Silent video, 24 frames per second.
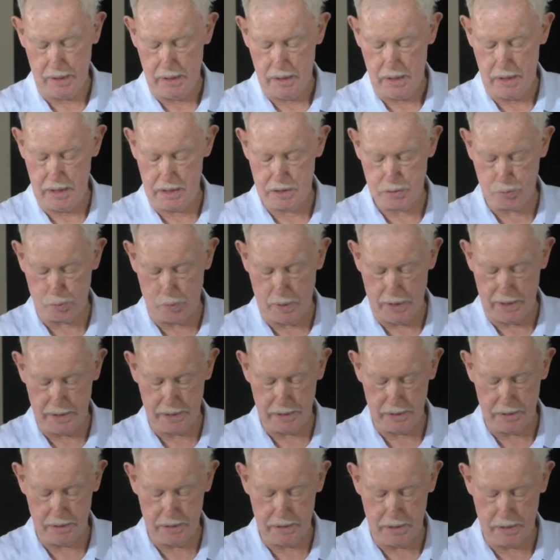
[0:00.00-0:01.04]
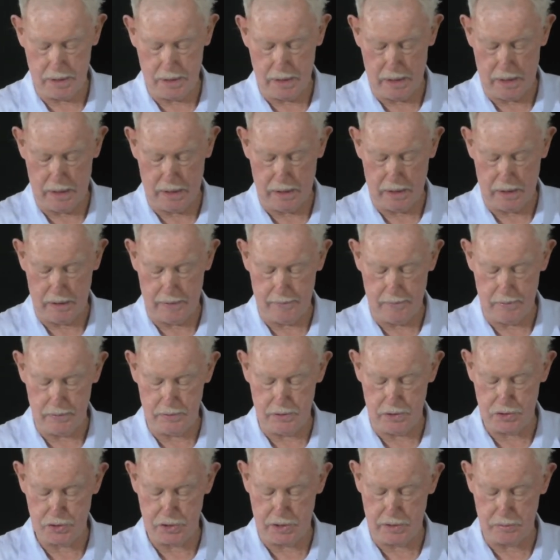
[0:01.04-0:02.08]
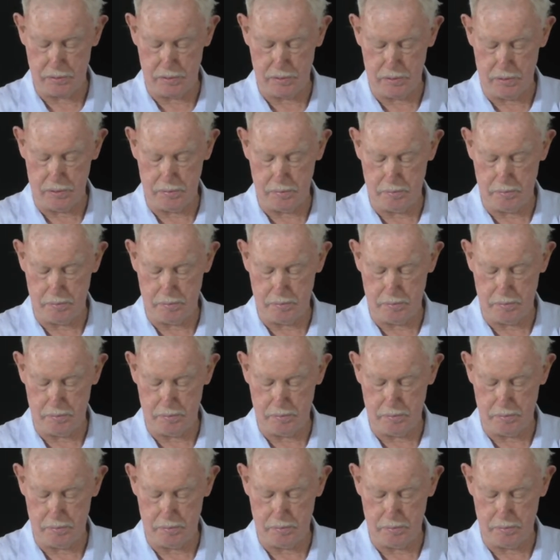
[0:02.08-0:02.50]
He's won the general